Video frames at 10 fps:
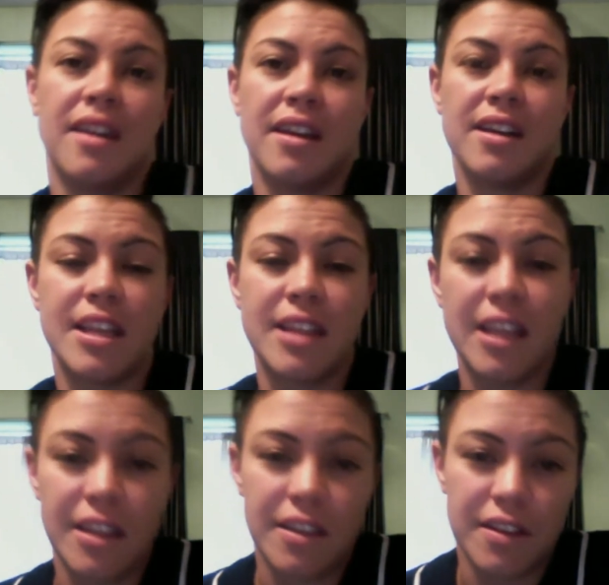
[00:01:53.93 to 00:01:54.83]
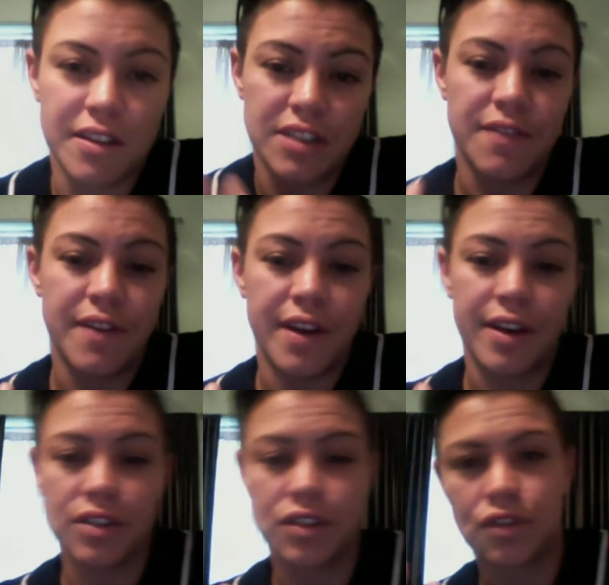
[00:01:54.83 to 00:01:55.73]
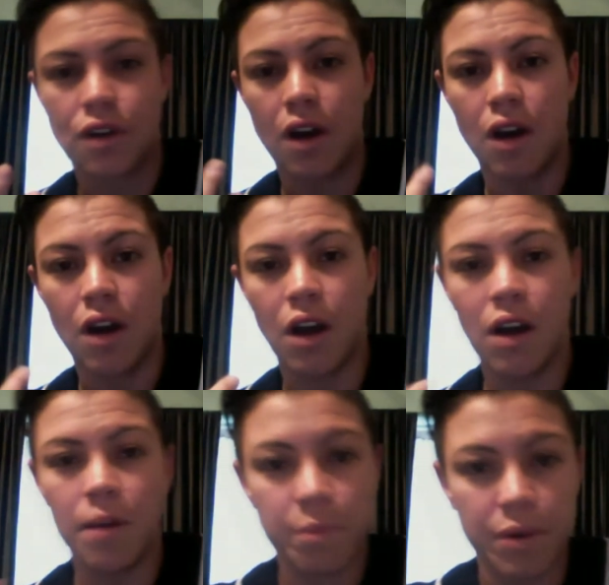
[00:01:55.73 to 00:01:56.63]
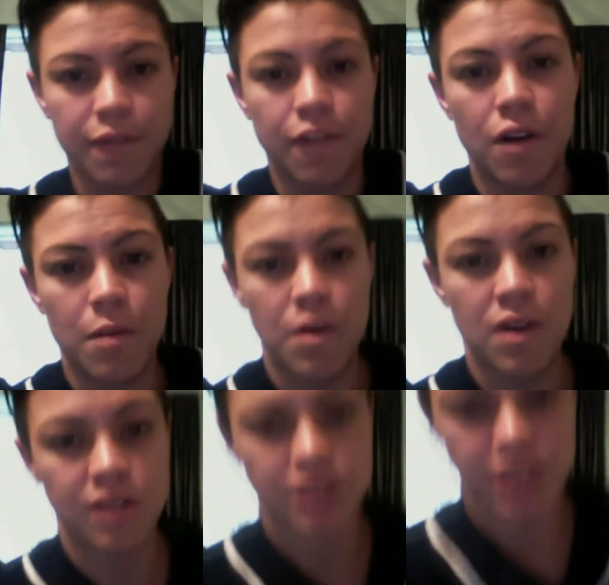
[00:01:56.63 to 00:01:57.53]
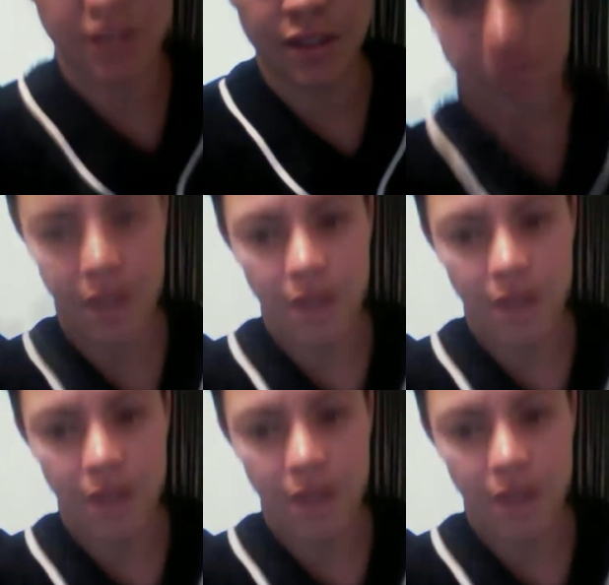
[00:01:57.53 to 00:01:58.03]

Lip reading: because I think that they're just very strong performers and